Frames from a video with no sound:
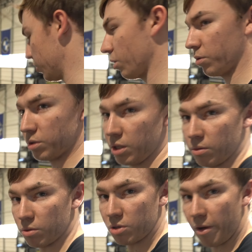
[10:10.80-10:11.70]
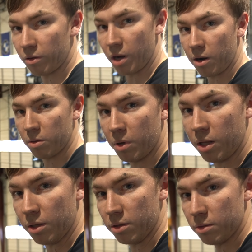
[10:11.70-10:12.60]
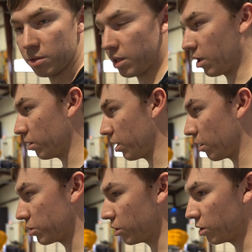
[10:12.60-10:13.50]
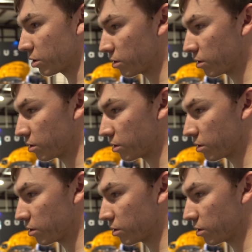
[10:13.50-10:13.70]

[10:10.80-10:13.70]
So we'll see, we'll drive it around in a minute and see how, how she looks.